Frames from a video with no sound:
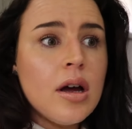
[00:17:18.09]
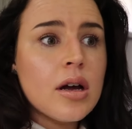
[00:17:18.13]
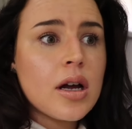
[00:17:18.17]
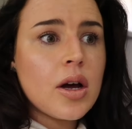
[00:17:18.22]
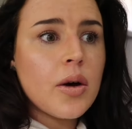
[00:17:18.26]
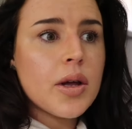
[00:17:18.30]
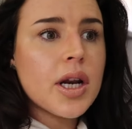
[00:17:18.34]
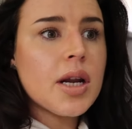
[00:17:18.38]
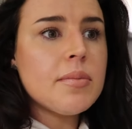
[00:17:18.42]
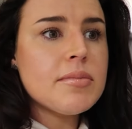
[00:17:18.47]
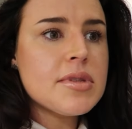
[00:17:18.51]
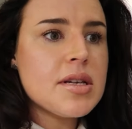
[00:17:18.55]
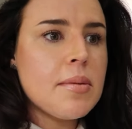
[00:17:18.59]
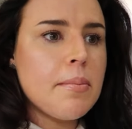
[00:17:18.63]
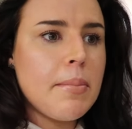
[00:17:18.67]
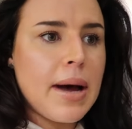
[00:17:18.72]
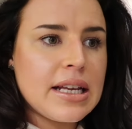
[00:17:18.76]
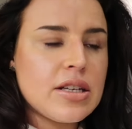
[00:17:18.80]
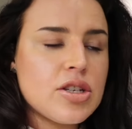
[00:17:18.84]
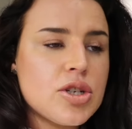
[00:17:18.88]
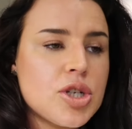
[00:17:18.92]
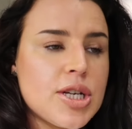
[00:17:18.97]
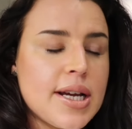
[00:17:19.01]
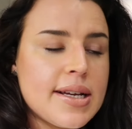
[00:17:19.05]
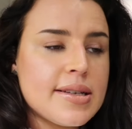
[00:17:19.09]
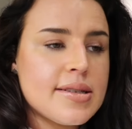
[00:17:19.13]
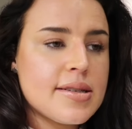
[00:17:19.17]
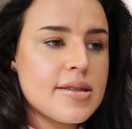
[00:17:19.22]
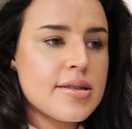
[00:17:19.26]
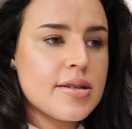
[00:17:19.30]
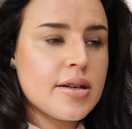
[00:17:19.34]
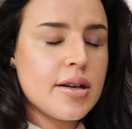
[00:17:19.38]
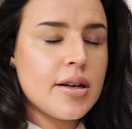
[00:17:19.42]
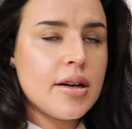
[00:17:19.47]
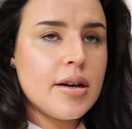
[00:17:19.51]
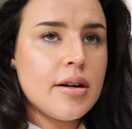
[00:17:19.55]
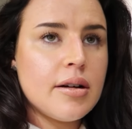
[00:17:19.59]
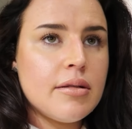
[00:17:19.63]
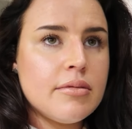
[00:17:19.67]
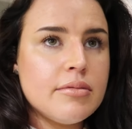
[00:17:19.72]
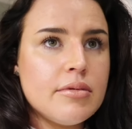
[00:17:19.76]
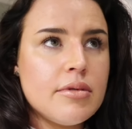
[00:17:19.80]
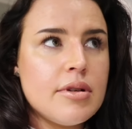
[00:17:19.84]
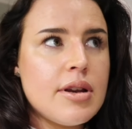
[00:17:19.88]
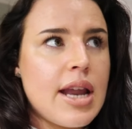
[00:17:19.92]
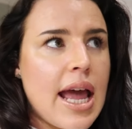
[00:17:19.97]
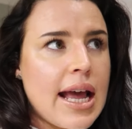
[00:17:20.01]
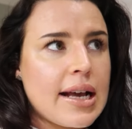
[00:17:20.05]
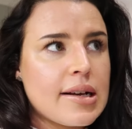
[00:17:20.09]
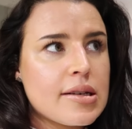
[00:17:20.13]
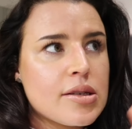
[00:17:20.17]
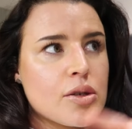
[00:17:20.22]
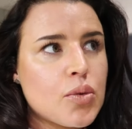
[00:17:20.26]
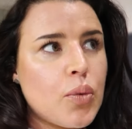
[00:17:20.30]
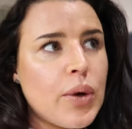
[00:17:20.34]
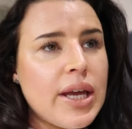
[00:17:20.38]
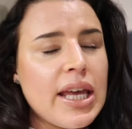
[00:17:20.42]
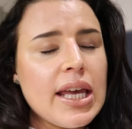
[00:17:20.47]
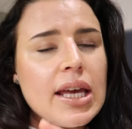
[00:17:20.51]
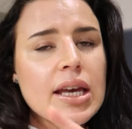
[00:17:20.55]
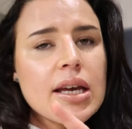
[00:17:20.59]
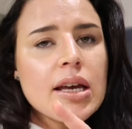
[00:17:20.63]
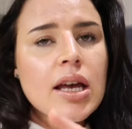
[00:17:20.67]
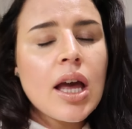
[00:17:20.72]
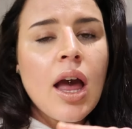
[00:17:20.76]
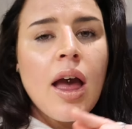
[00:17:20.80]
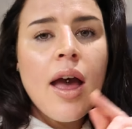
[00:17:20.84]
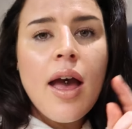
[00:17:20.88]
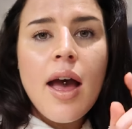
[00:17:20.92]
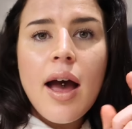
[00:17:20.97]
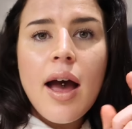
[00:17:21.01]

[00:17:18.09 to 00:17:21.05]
Going up to Manchester next week